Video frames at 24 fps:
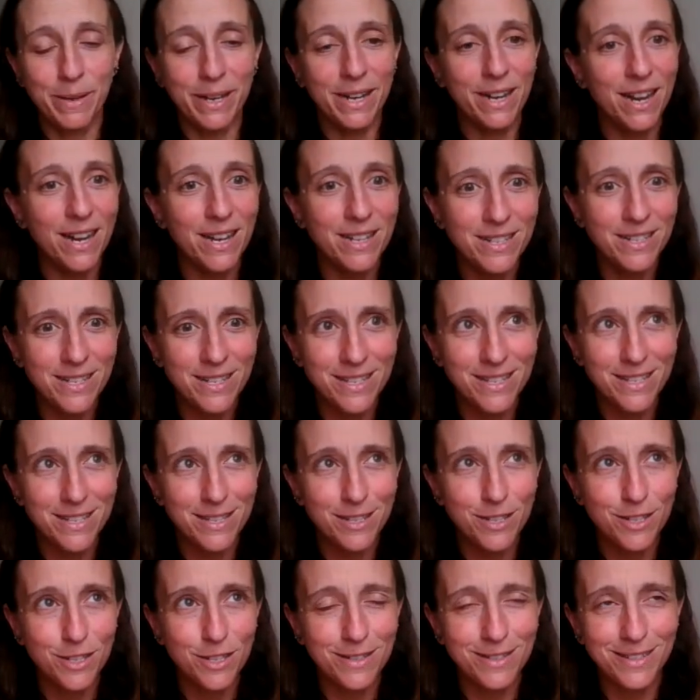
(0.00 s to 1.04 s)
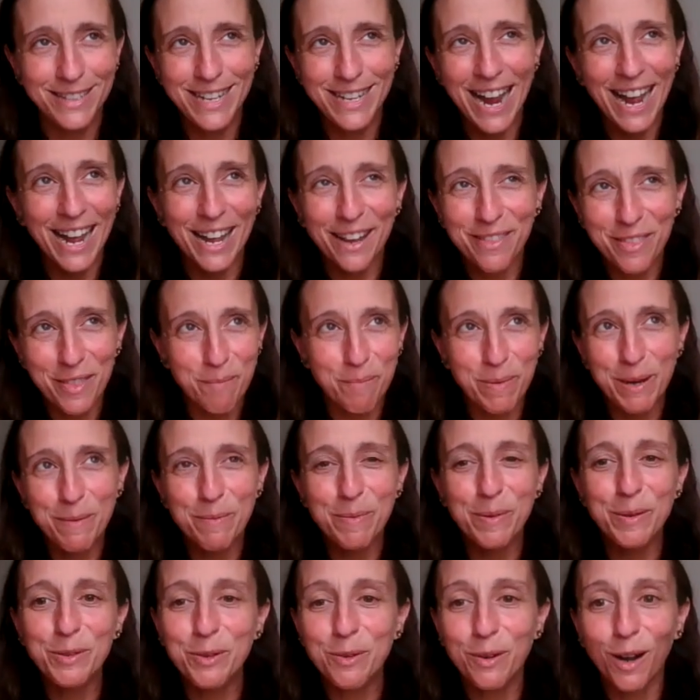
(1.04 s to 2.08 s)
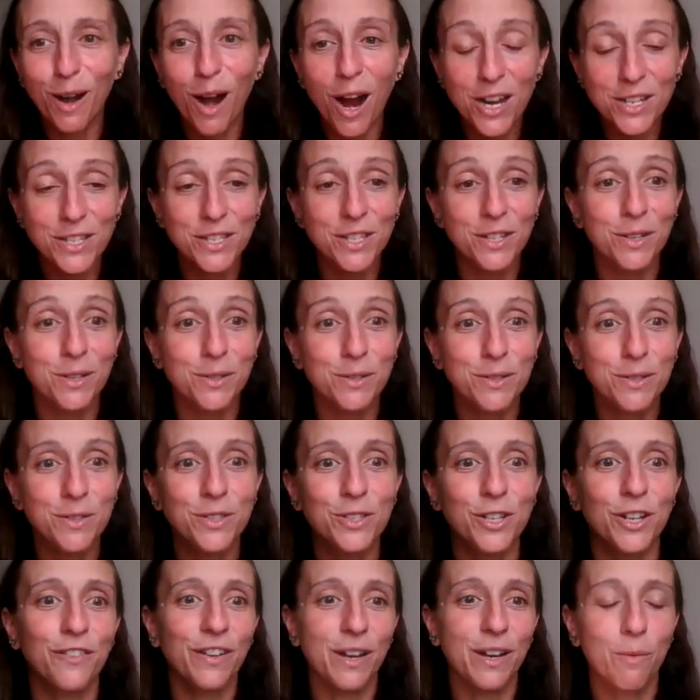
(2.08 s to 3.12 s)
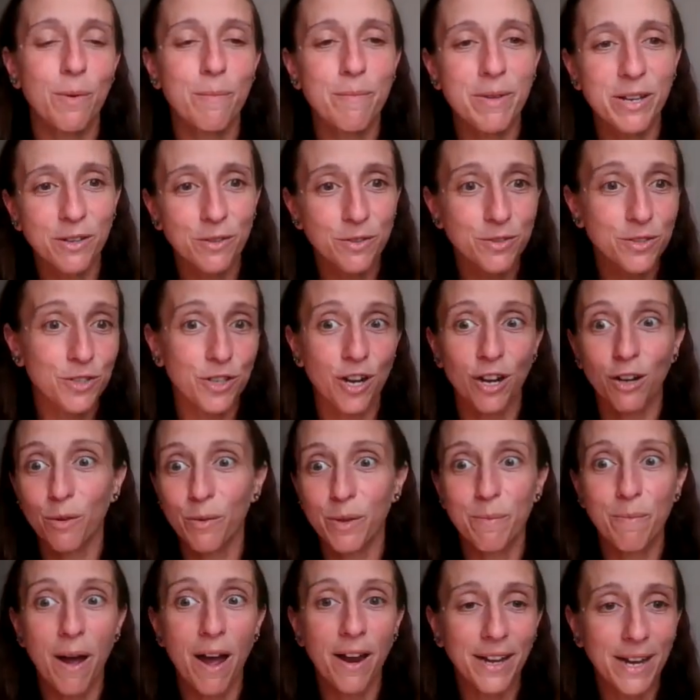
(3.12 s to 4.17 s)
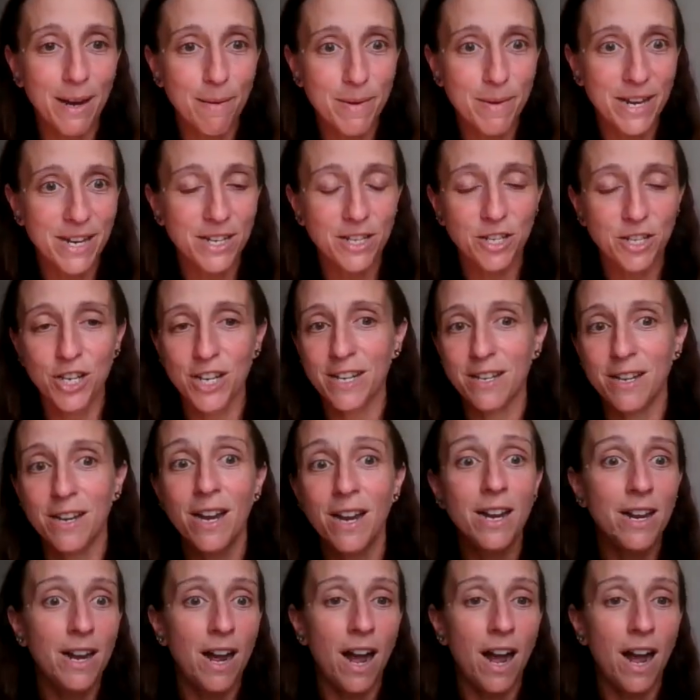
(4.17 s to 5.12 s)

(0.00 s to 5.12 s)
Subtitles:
because yeah, the people who are also serving women who struggle with body image and